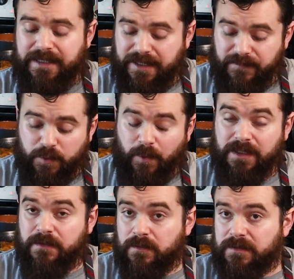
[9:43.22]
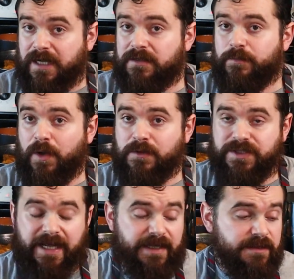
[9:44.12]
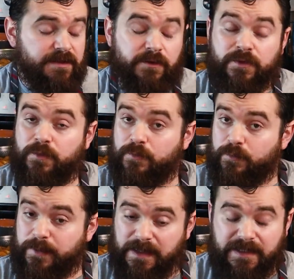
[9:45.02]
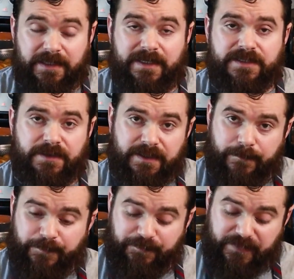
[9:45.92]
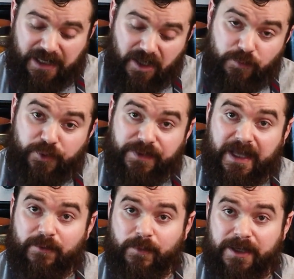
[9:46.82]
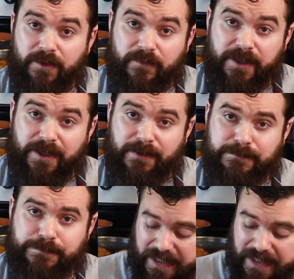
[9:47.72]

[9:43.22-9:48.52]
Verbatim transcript: If you wanna learn how to poach eggs really nicely, I'll put that right over here.